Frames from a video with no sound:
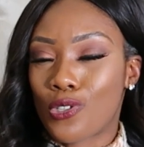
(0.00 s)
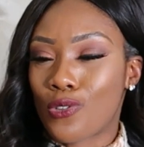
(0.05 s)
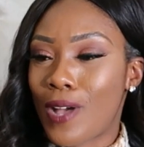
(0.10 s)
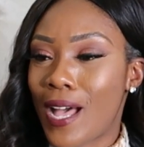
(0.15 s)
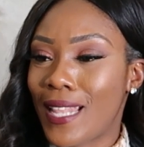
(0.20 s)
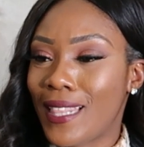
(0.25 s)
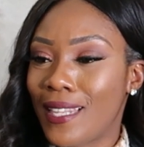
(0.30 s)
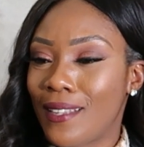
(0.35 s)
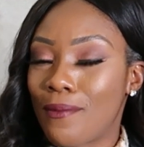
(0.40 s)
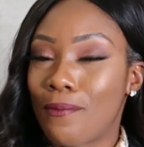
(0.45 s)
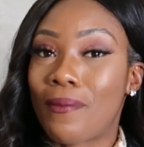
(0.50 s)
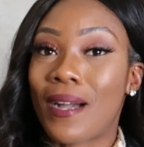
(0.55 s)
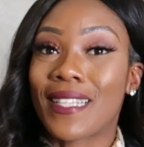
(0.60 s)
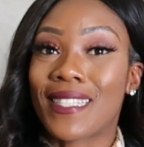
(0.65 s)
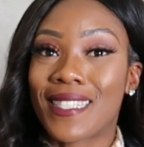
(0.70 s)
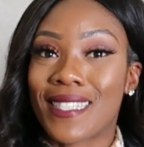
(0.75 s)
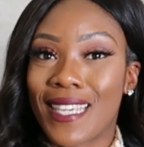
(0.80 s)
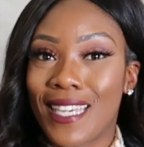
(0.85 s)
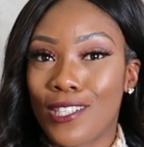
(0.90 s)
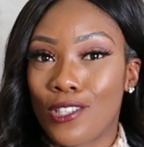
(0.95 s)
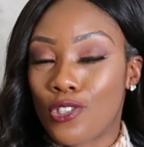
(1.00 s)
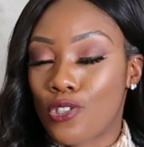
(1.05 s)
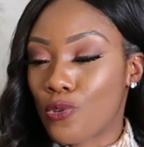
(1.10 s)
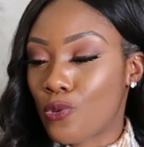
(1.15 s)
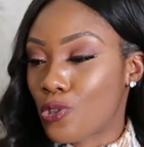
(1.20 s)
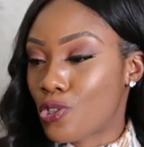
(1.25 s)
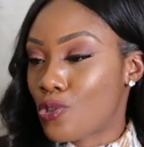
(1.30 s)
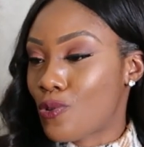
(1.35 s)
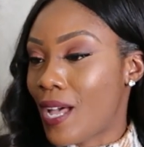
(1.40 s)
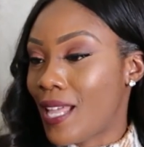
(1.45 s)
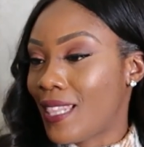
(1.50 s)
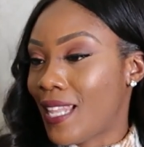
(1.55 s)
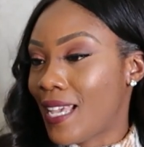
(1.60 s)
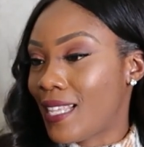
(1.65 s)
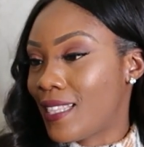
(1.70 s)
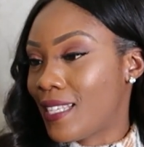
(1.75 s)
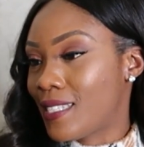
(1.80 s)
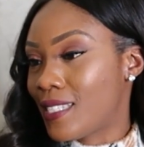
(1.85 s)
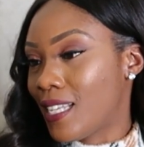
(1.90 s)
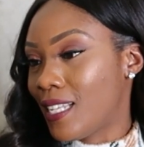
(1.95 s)
So I
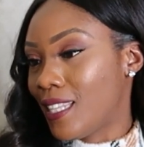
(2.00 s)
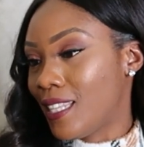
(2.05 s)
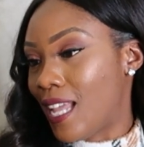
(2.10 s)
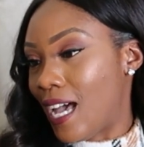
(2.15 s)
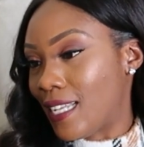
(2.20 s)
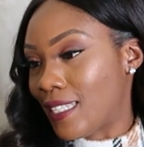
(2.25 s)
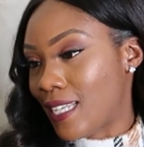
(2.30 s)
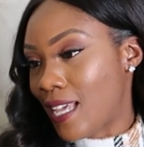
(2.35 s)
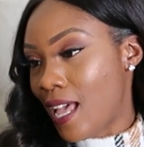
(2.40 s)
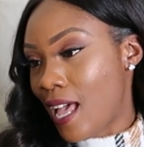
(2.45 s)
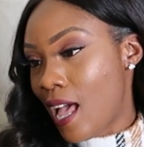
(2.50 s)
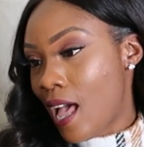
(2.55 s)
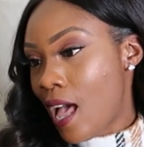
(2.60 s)
like this a lot.